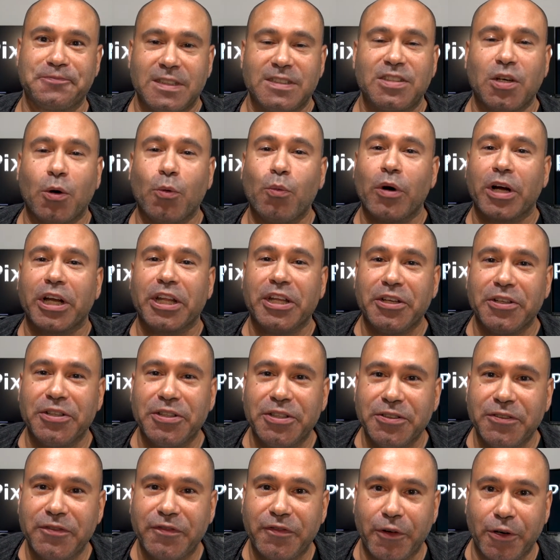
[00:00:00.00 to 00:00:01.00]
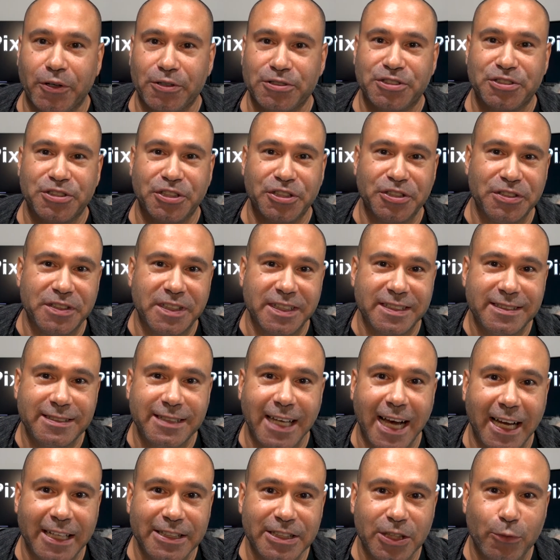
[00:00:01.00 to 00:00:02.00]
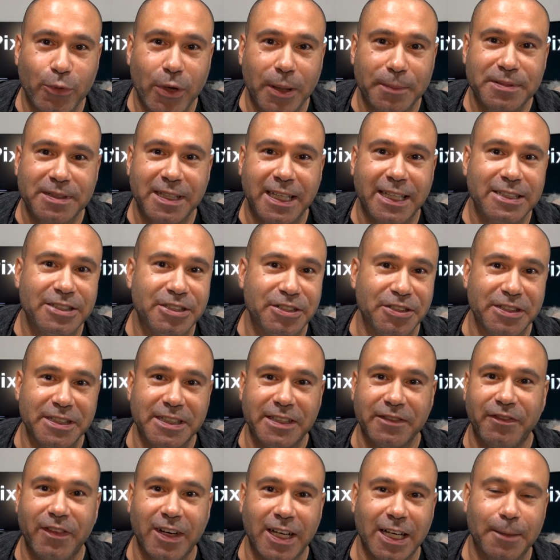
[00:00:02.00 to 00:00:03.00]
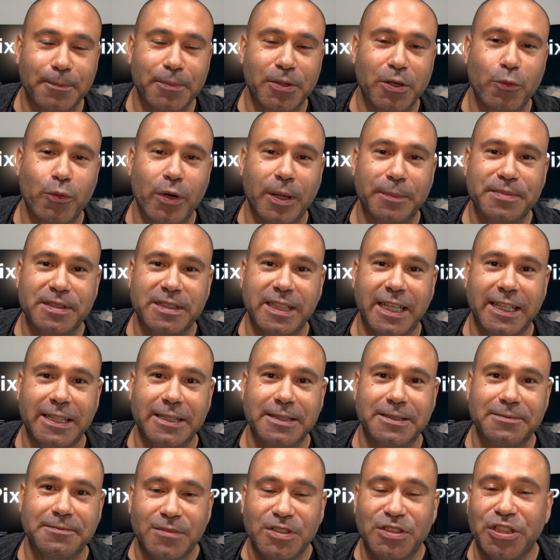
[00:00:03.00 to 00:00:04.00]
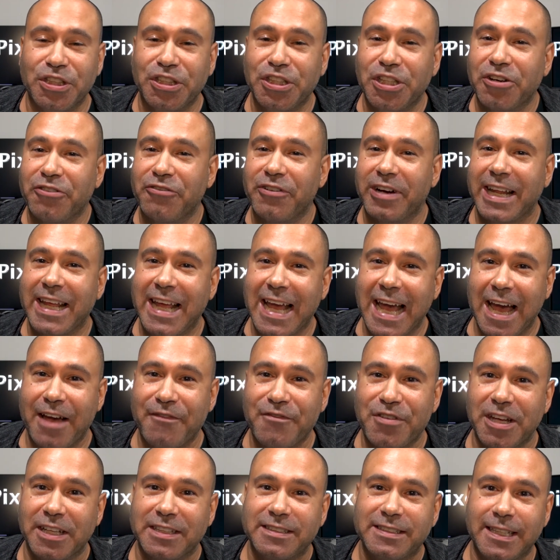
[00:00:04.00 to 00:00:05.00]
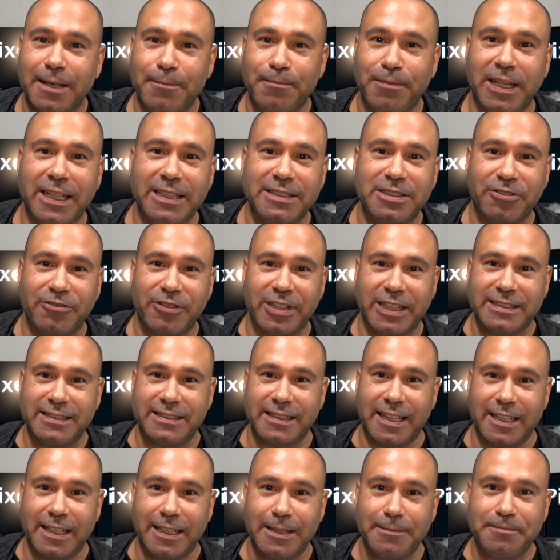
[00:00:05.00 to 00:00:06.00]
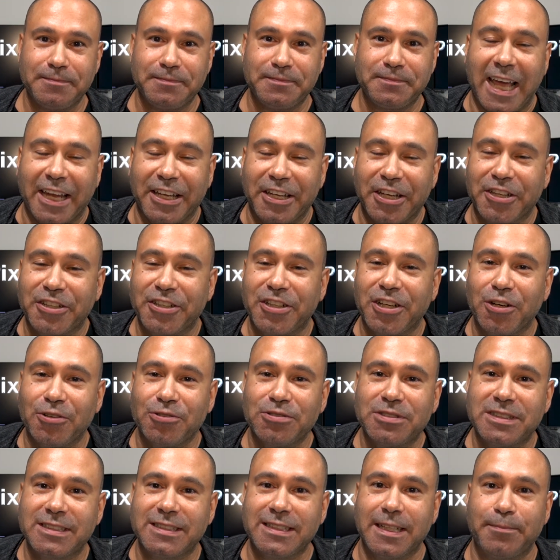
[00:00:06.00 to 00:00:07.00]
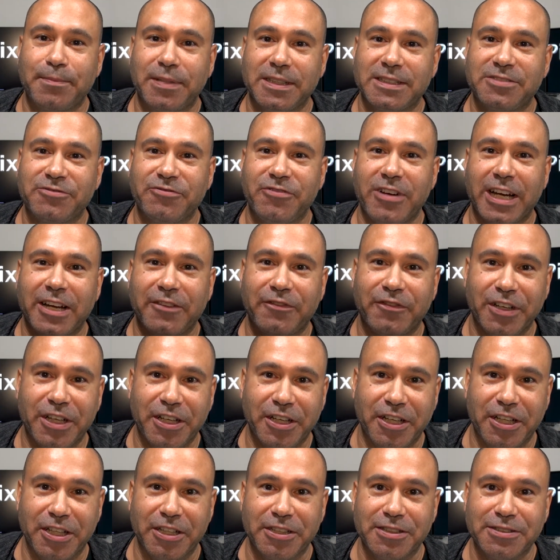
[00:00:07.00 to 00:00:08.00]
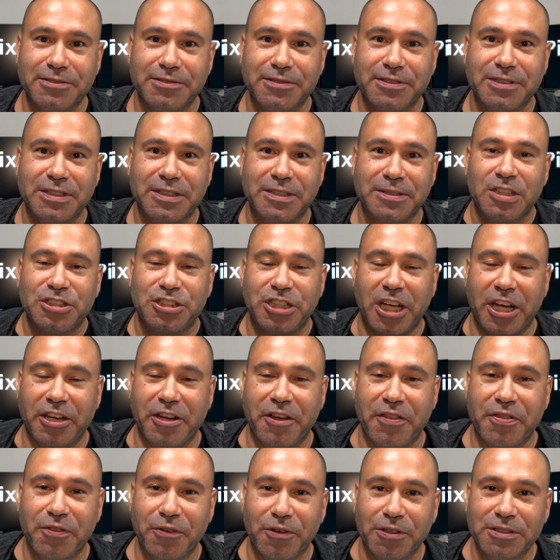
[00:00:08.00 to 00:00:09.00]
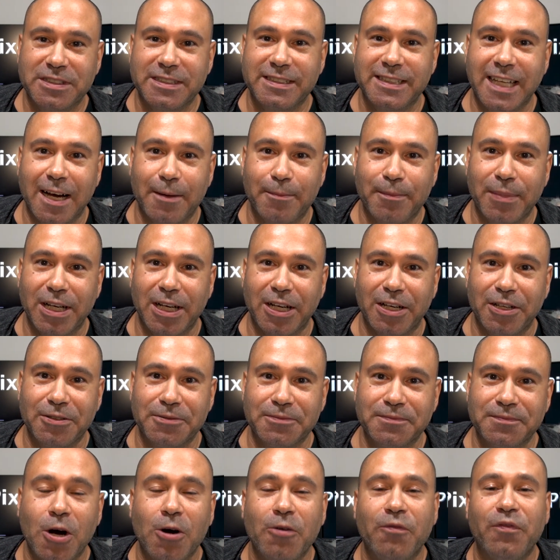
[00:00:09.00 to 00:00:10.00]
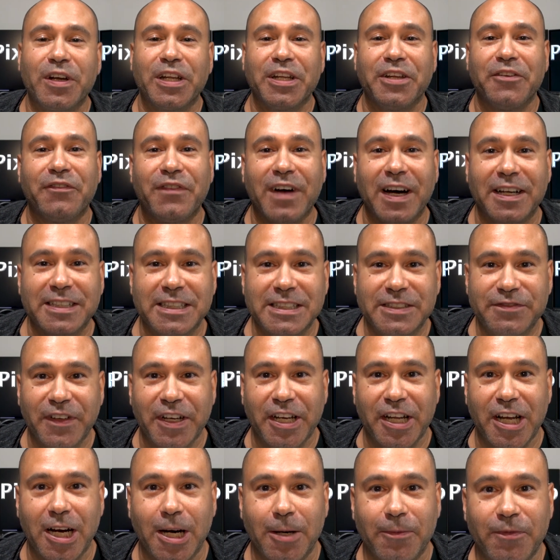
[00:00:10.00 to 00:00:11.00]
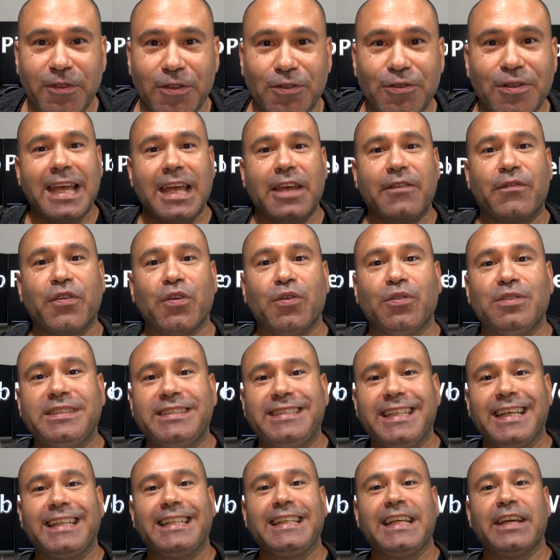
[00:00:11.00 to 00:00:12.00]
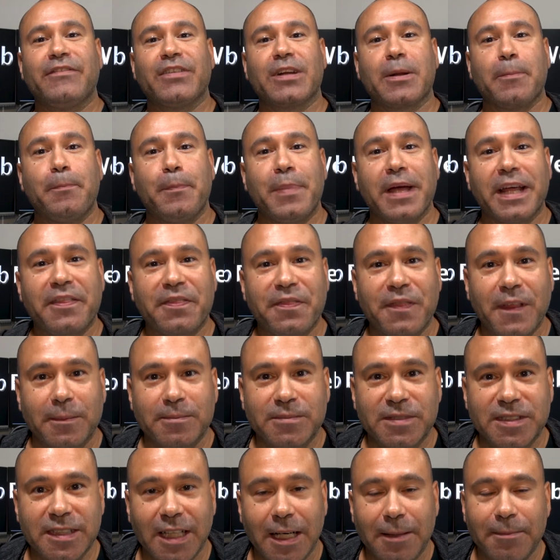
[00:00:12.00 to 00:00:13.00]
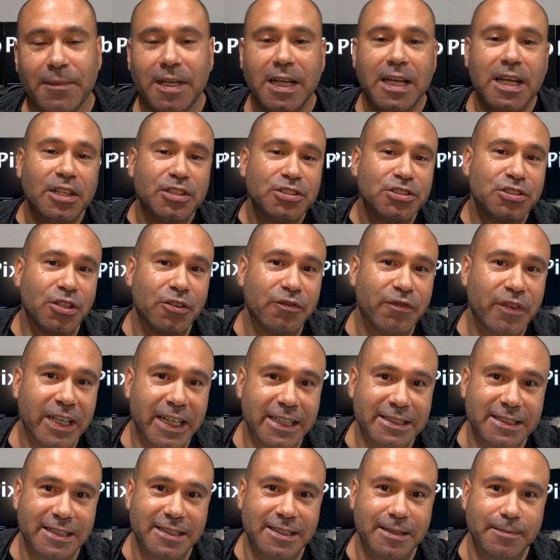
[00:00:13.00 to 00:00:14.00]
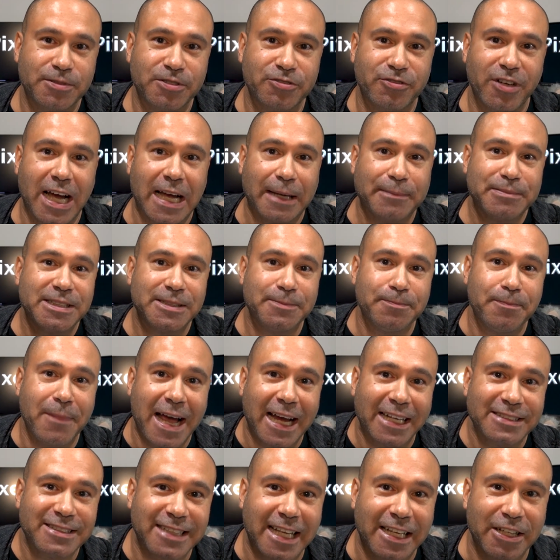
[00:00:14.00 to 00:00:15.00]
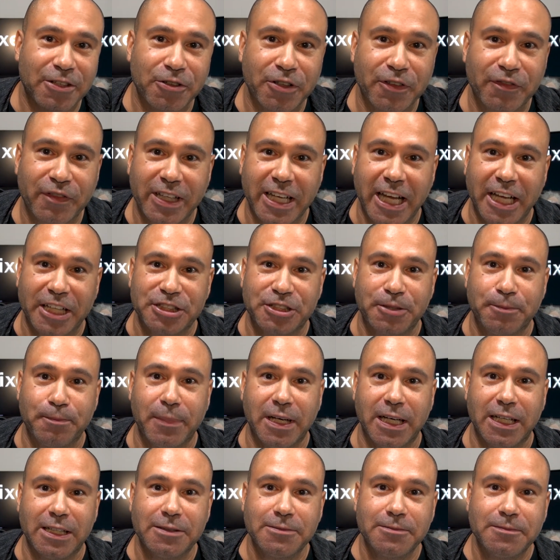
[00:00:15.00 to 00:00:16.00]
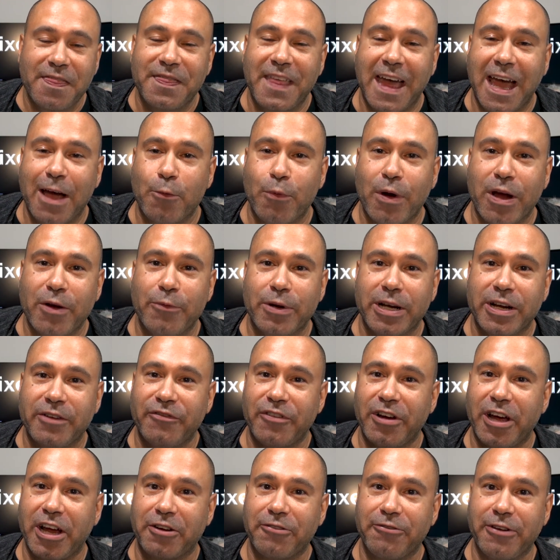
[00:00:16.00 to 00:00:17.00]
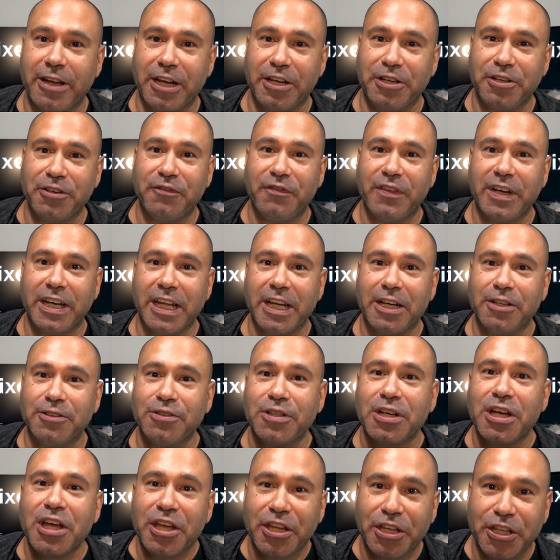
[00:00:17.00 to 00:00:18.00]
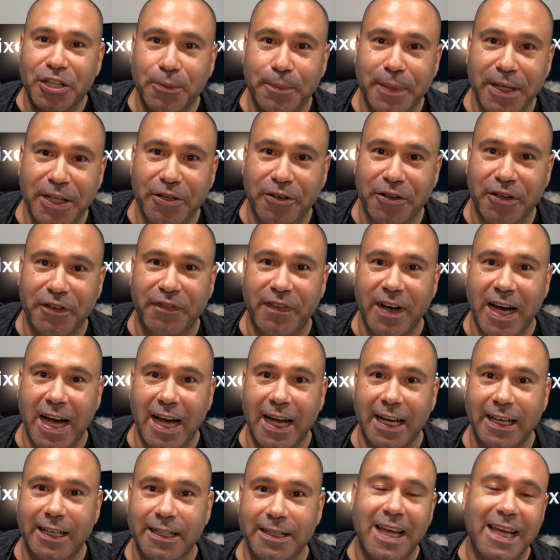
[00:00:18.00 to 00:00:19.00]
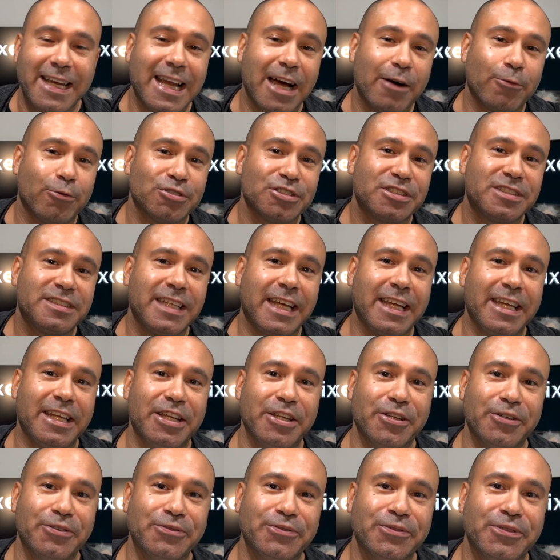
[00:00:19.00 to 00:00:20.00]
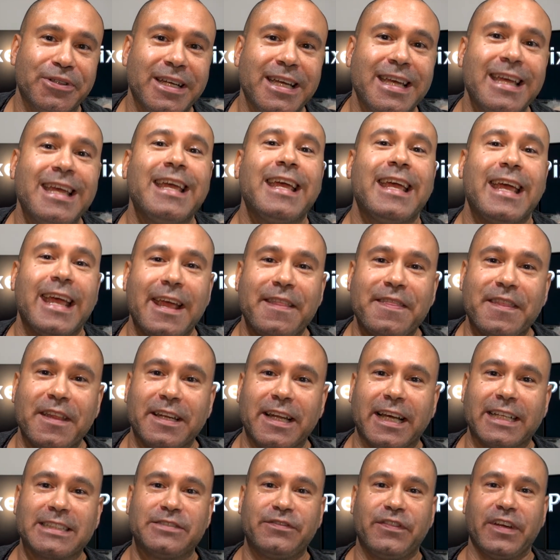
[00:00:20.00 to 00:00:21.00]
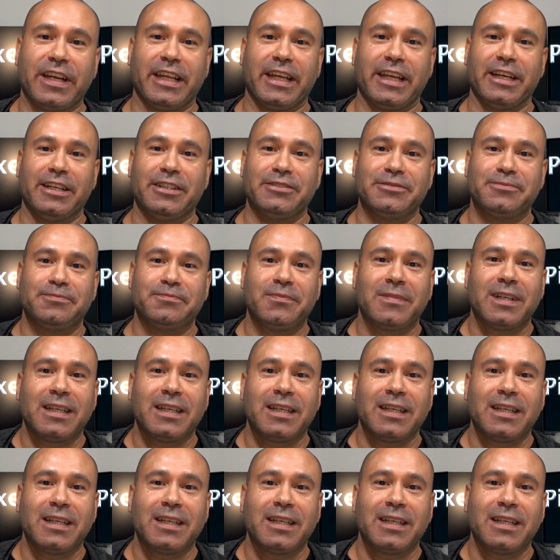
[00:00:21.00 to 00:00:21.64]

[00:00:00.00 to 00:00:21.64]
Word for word: So what do you do first? Do you design your website? Do you develop your website? Do you already have your templates already set up and your code snippets ready for you to use? Share your thoughts down below. Hopefully you found this video helpful. If you did, give it a big thumbs up. Don't forget to subscribe, smash that notification bell. That way, whenever I create a new video, you'll be notified. And I will see you in the next video.